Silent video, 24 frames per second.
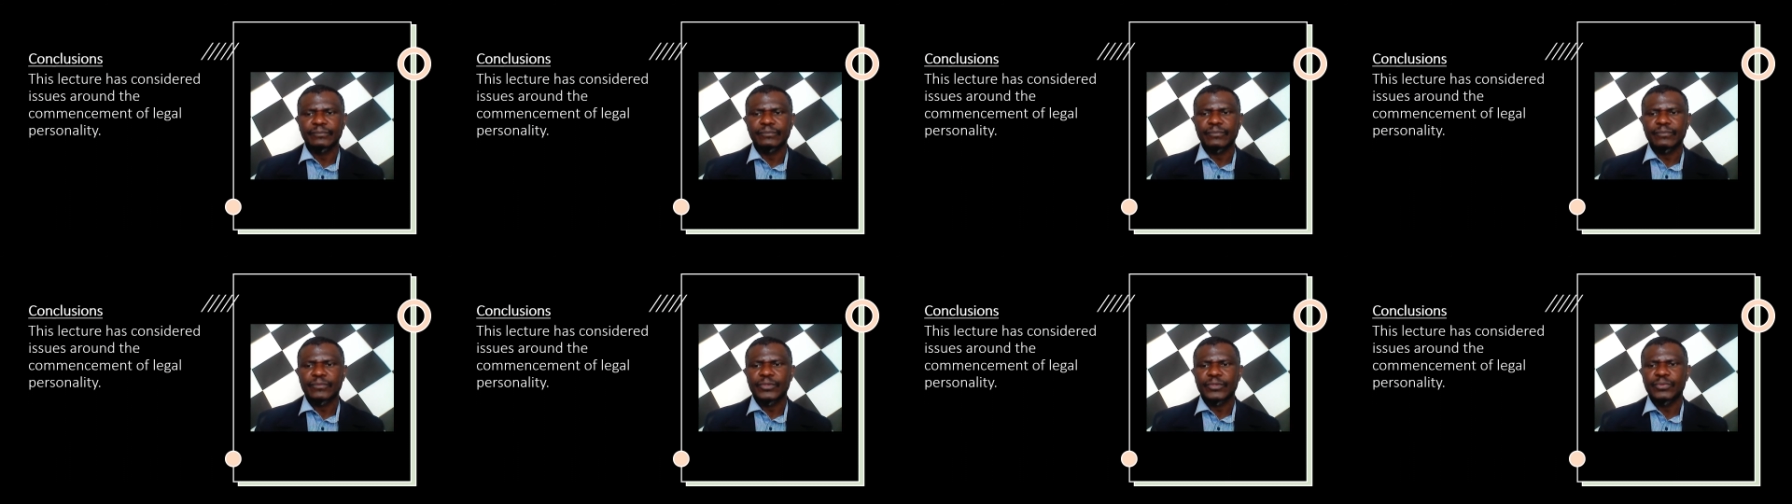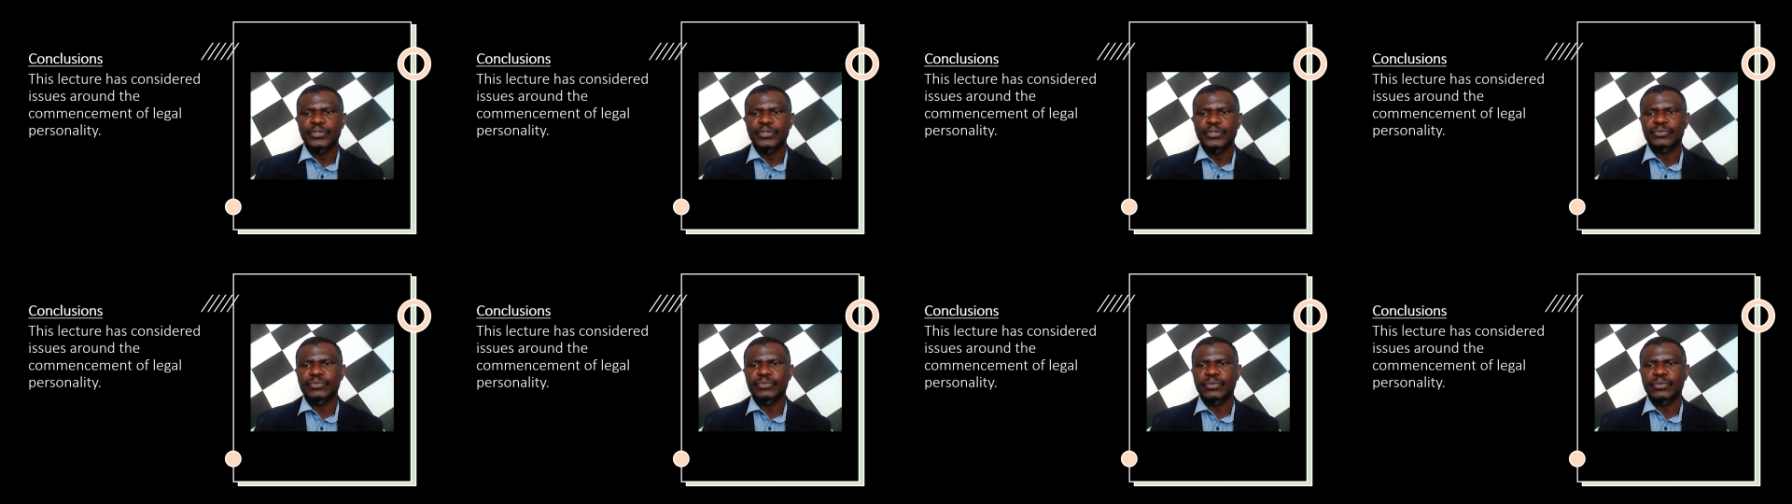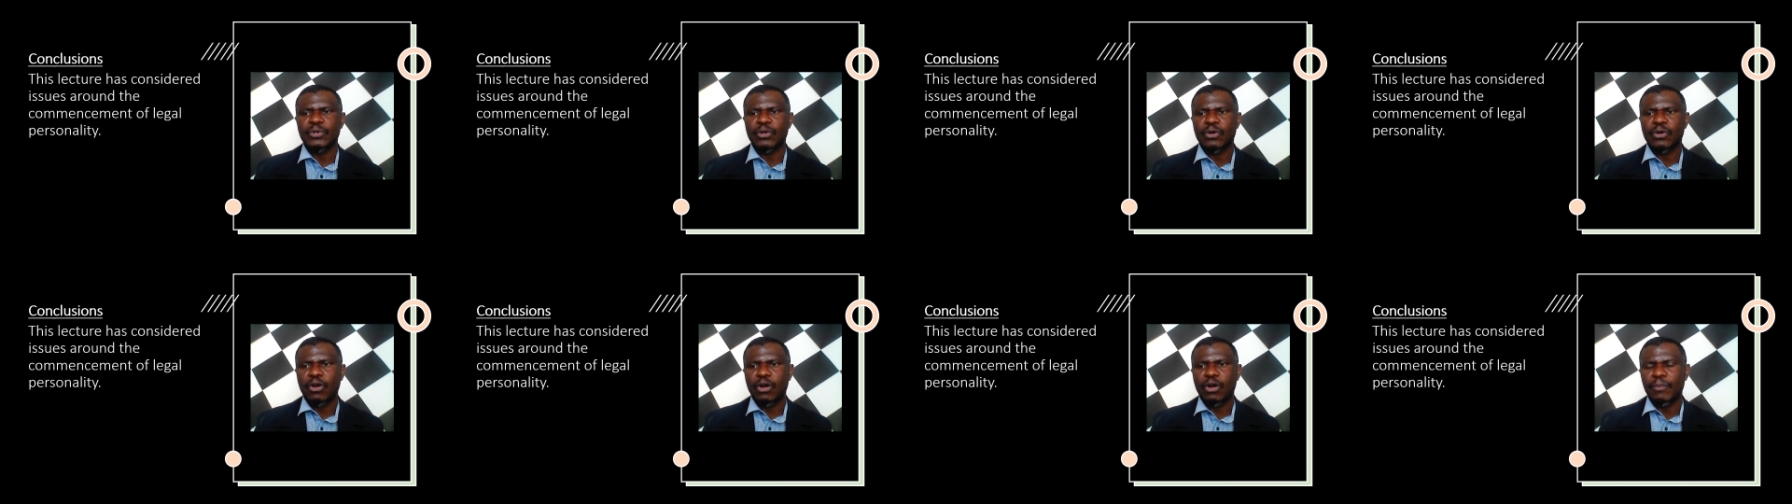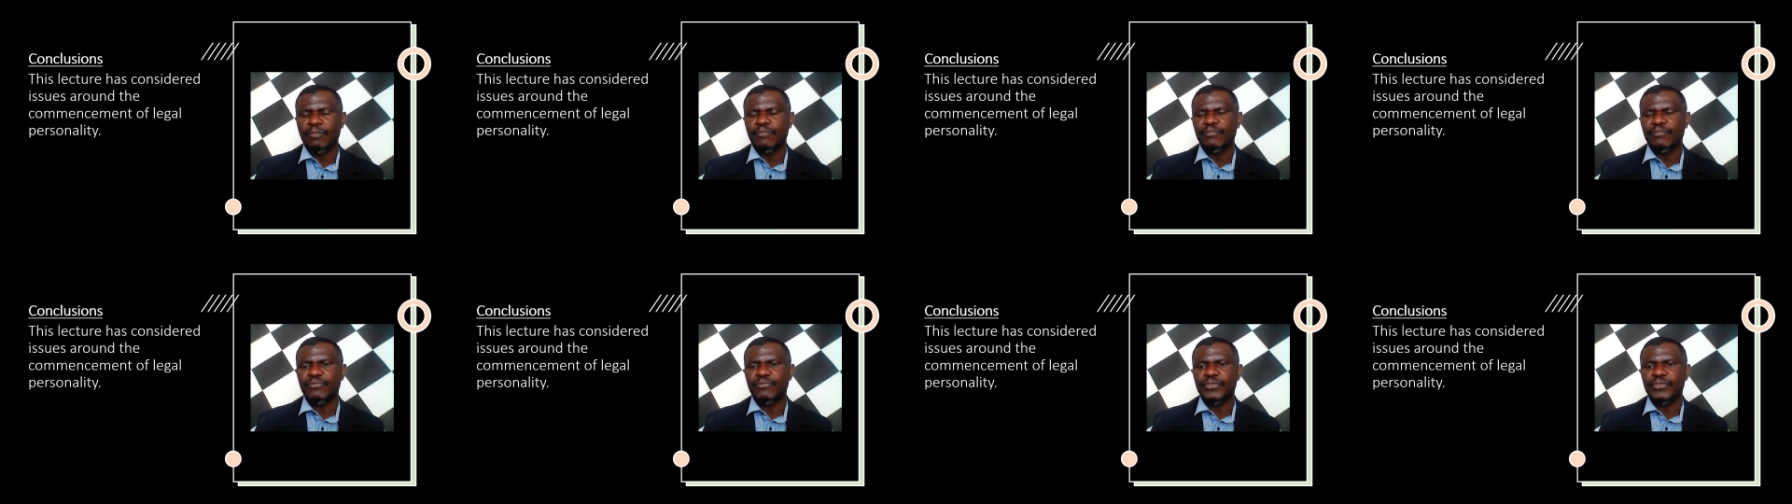which will
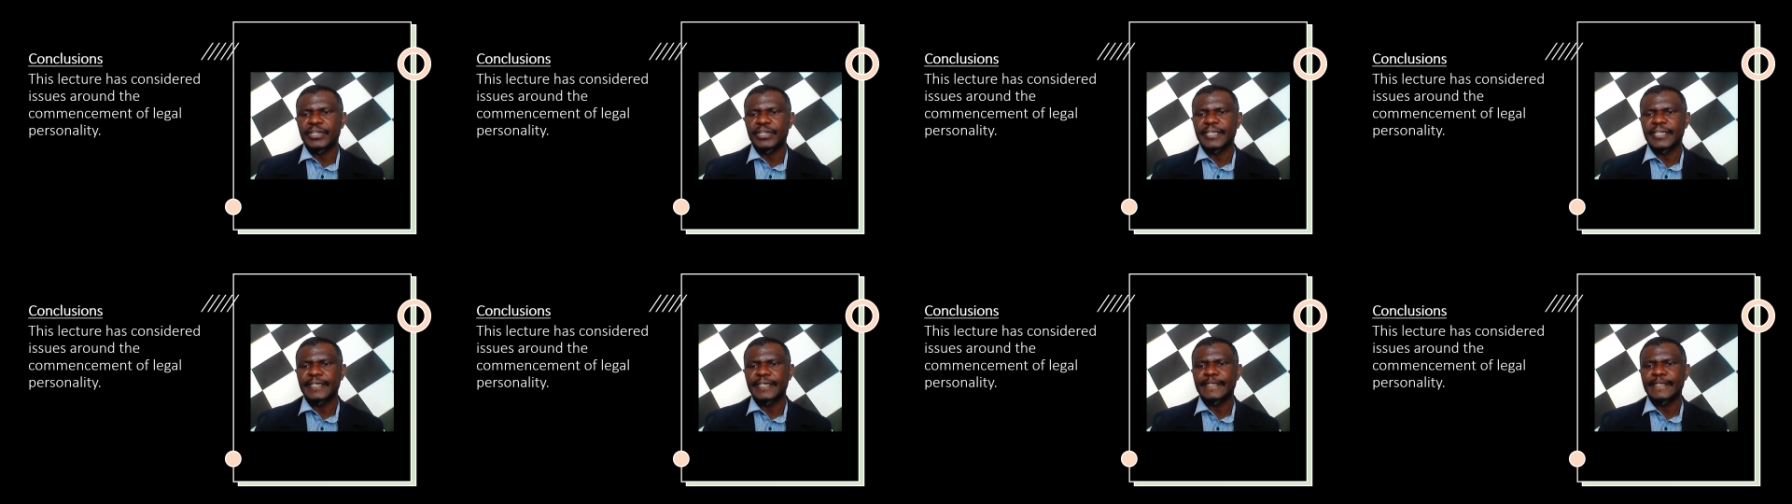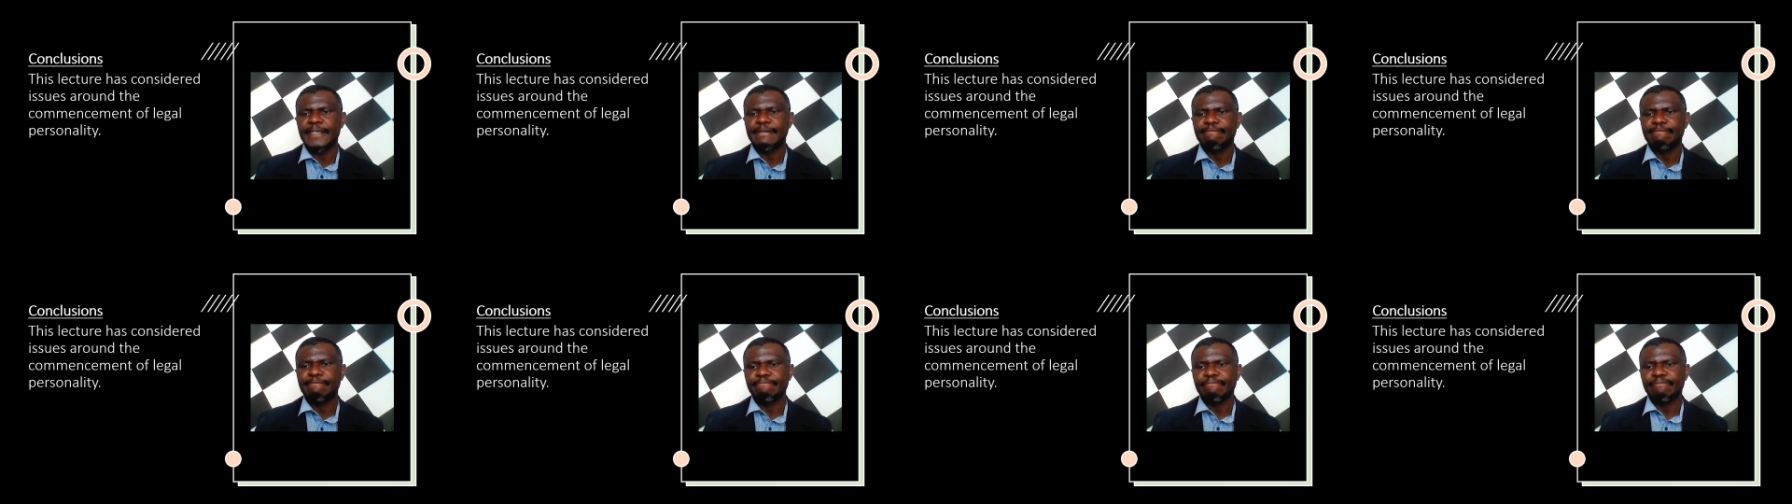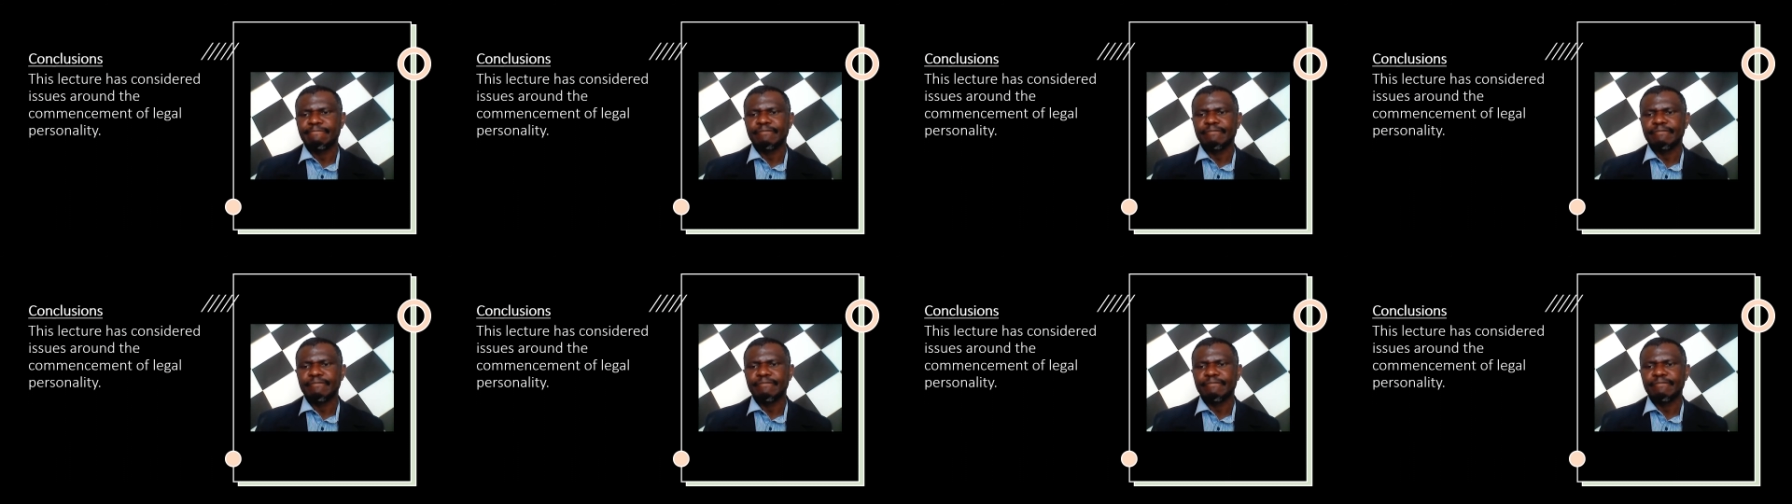hopefully